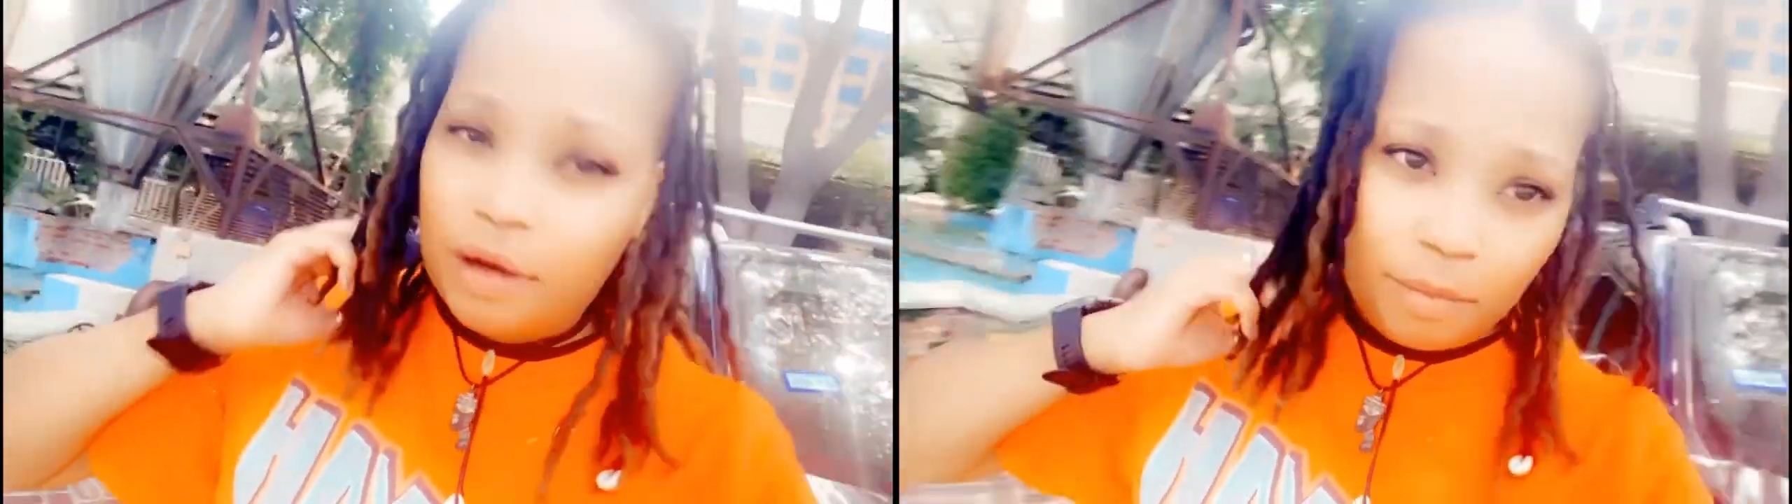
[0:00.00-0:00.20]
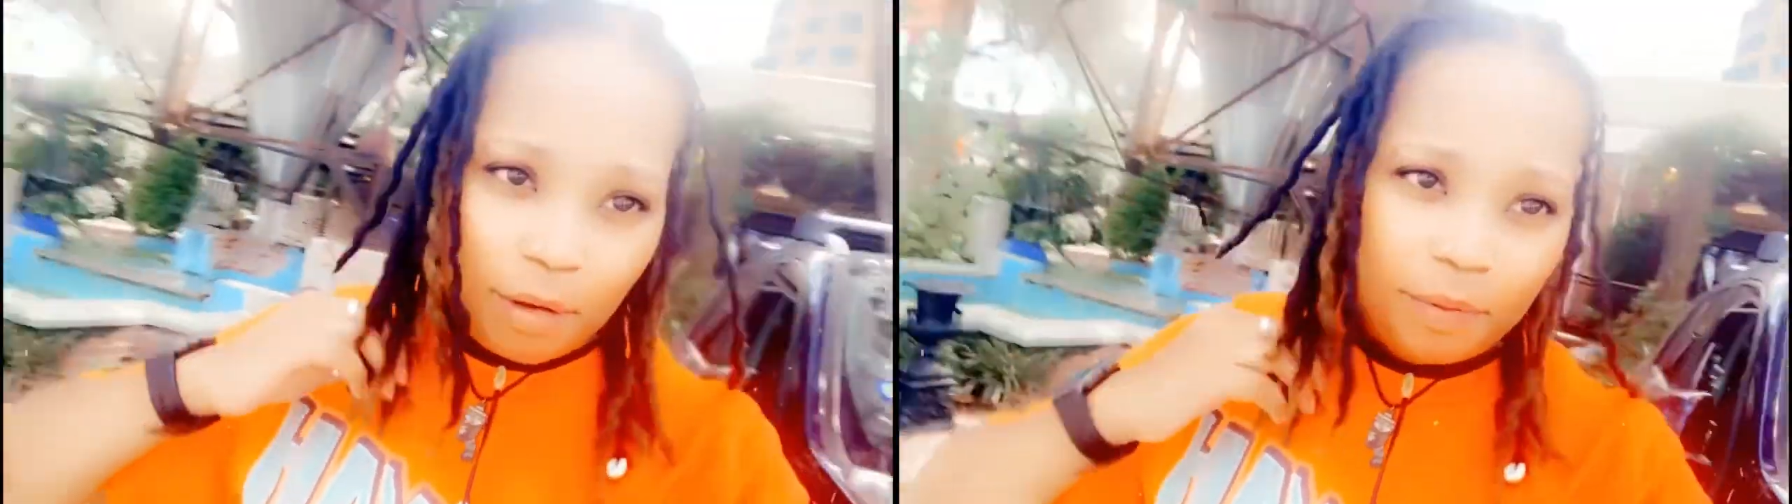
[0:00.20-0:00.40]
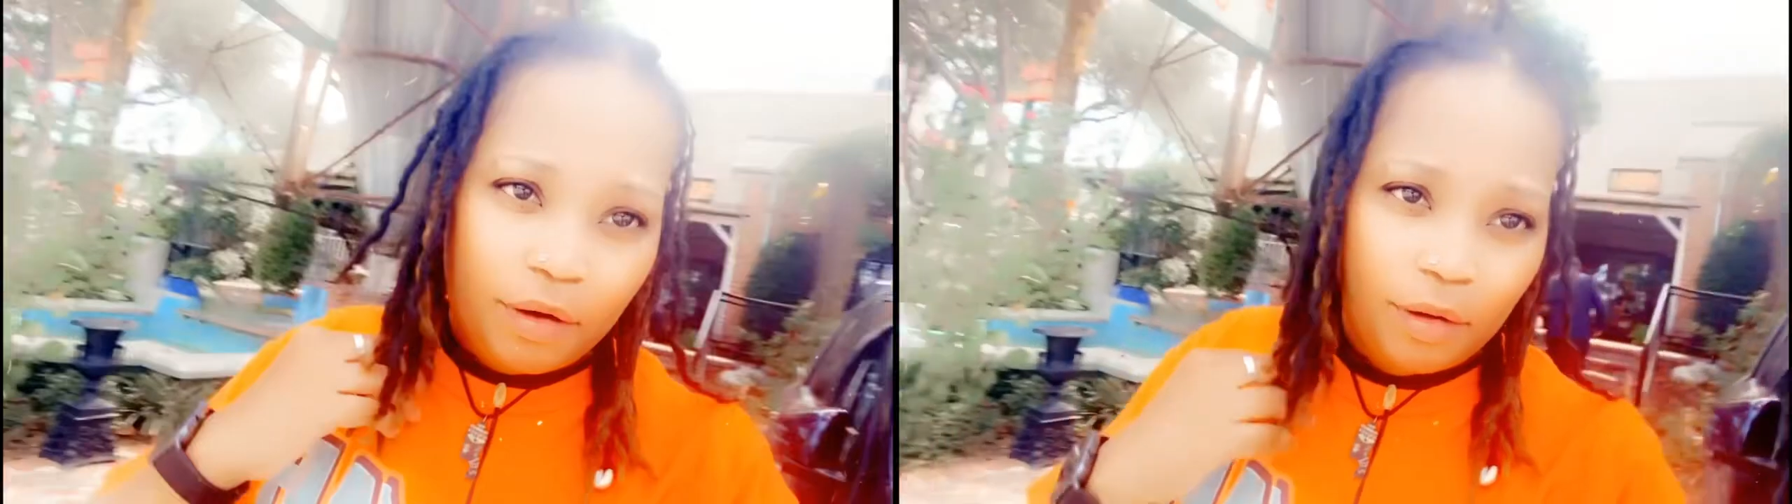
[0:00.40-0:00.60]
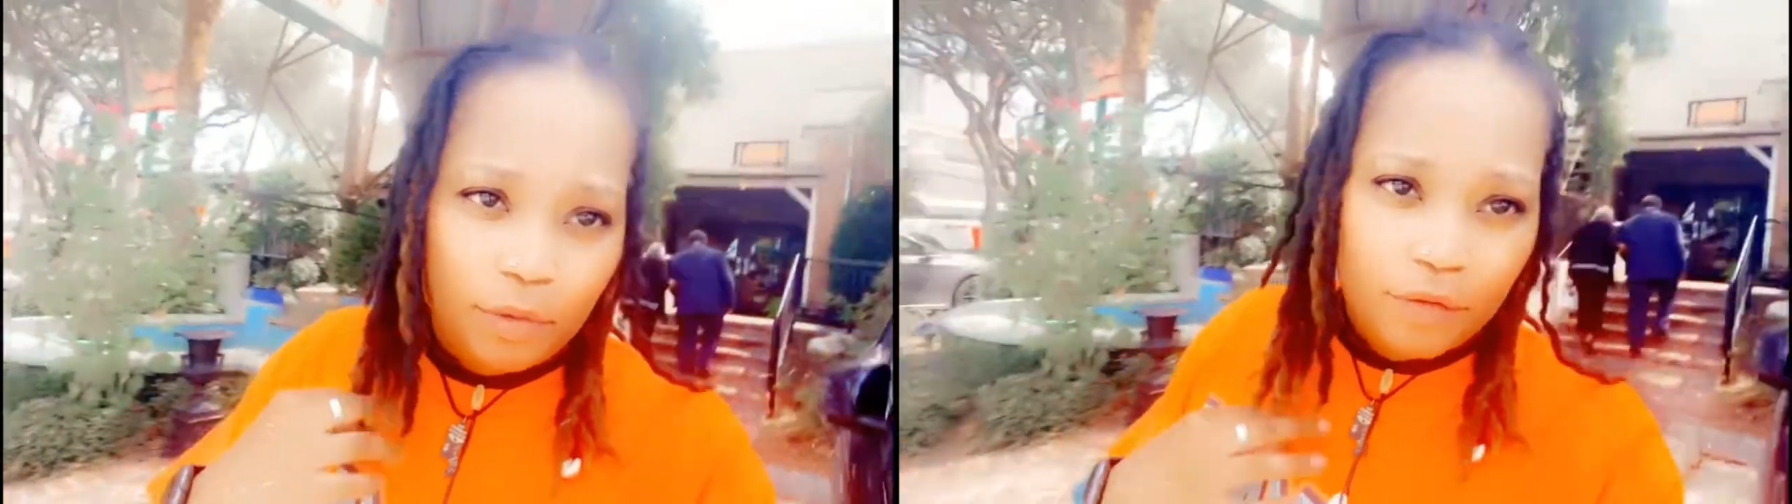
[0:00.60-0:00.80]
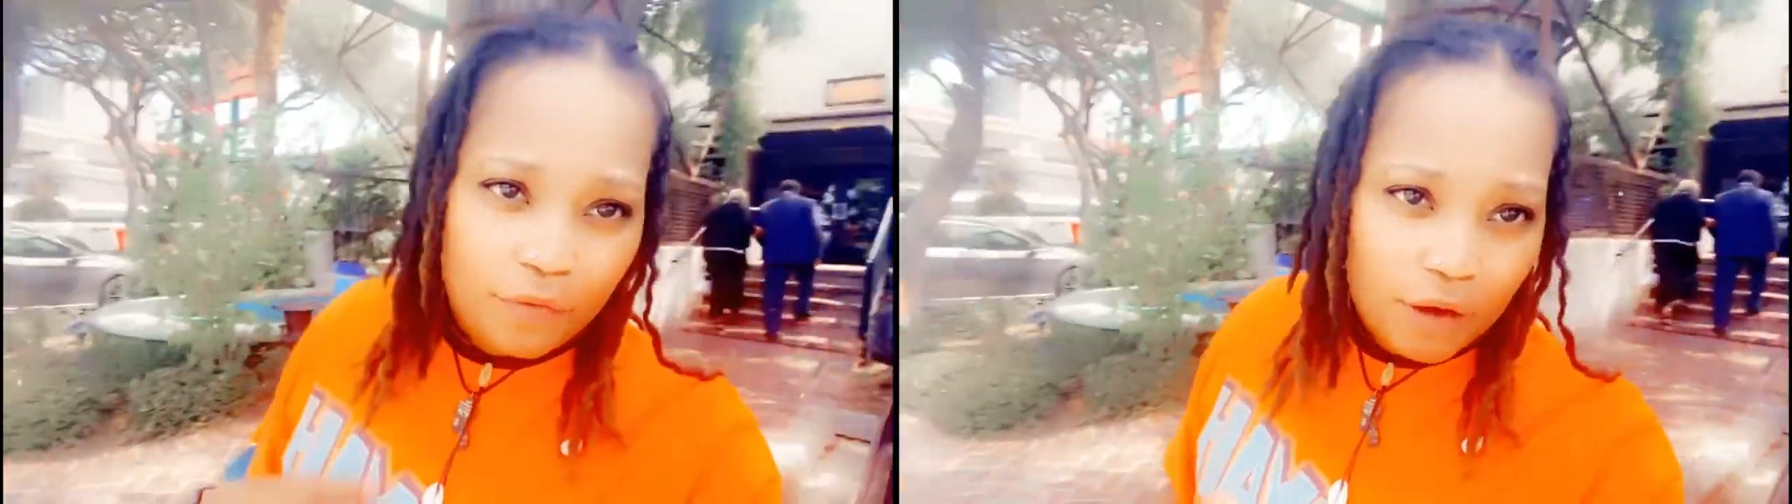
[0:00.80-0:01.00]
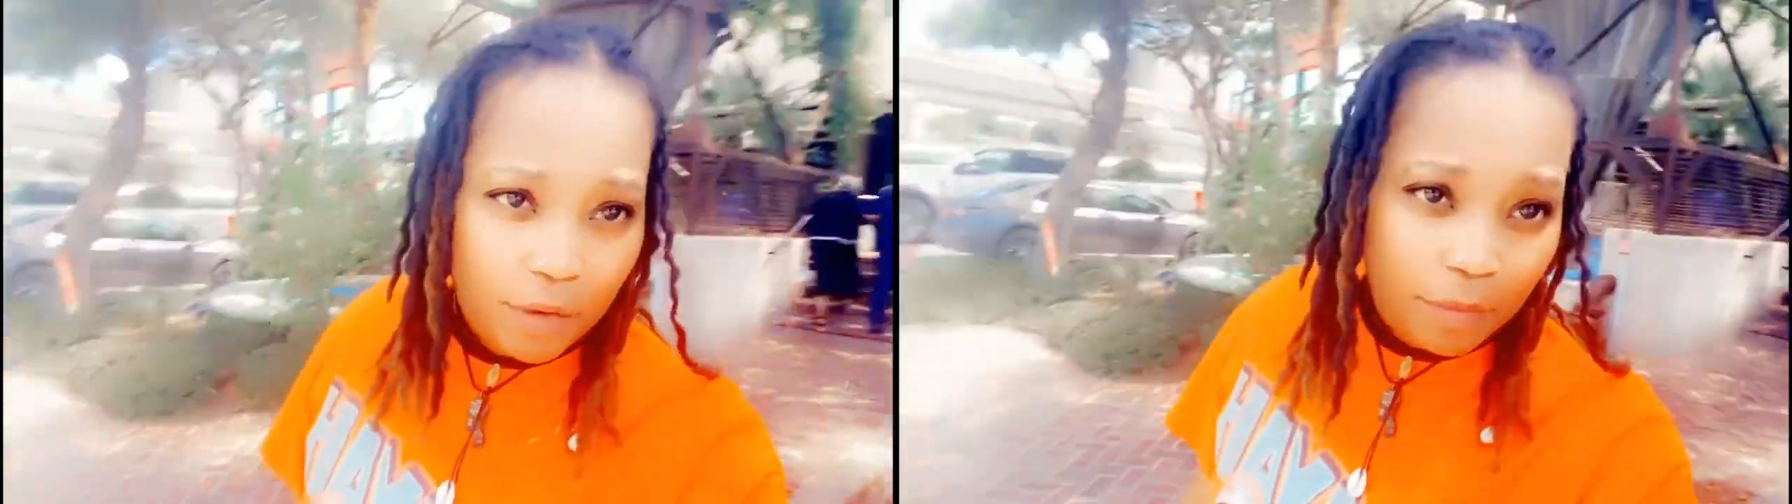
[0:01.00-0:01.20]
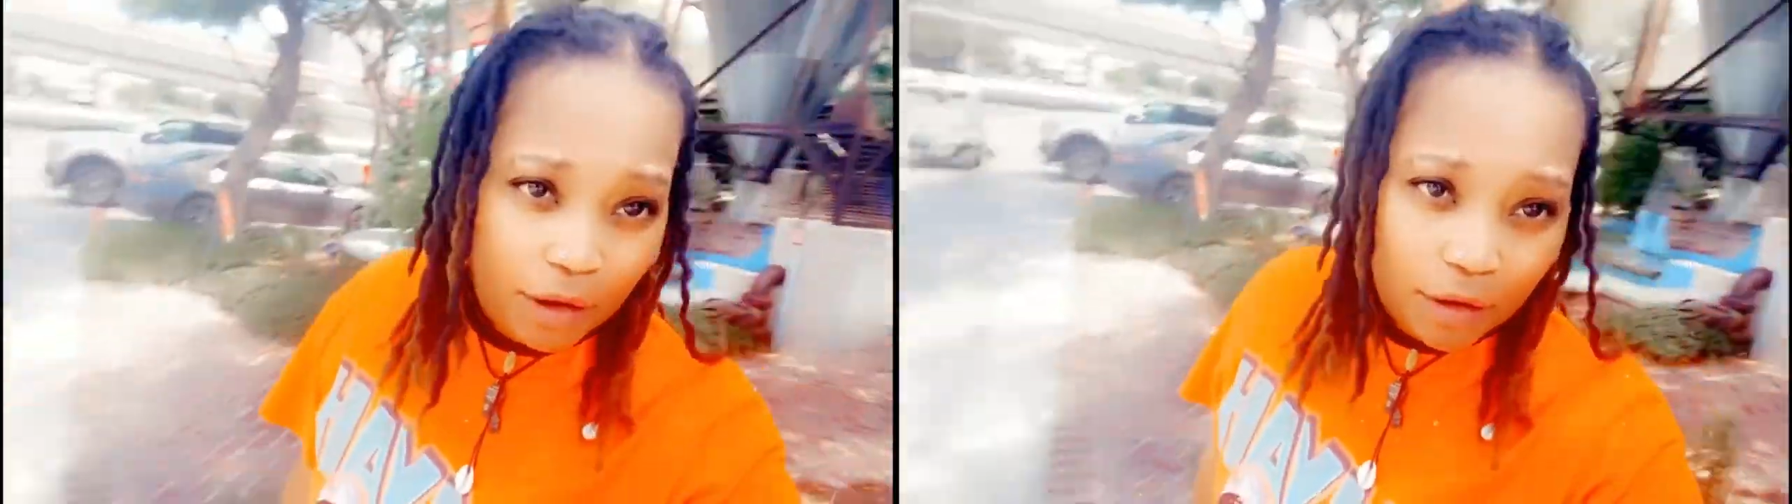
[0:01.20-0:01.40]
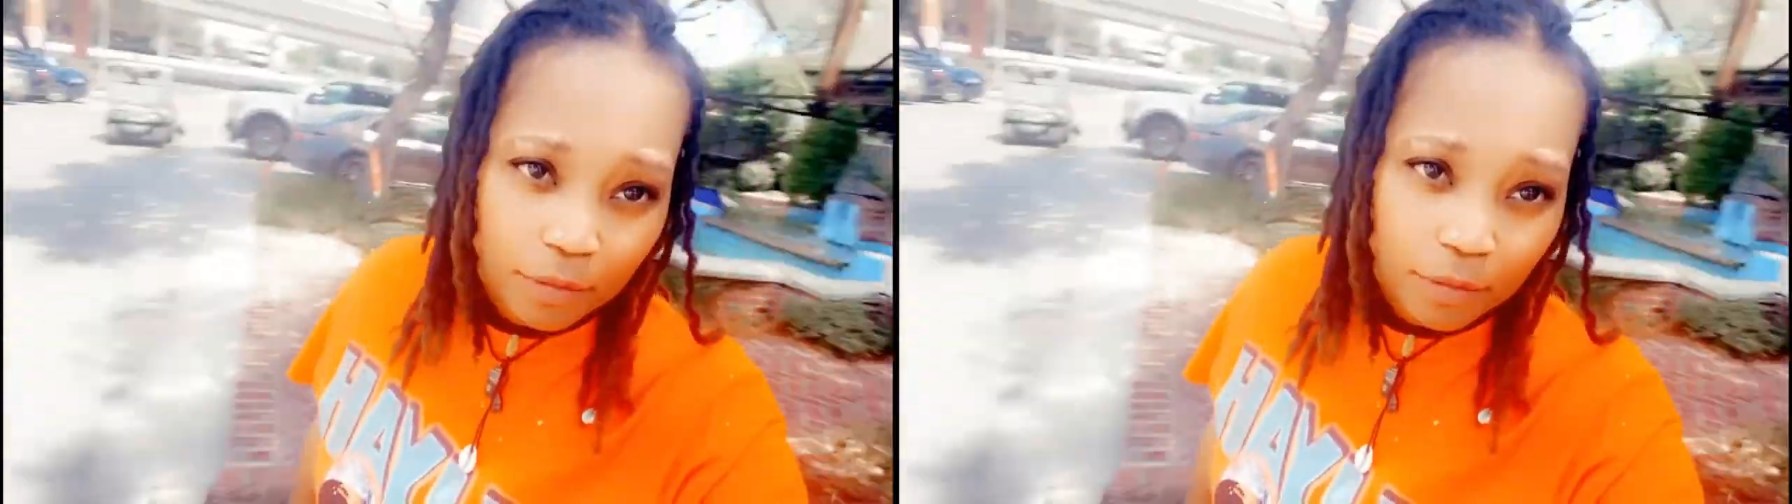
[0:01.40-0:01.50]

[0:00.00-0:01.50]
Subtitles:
audio by accident,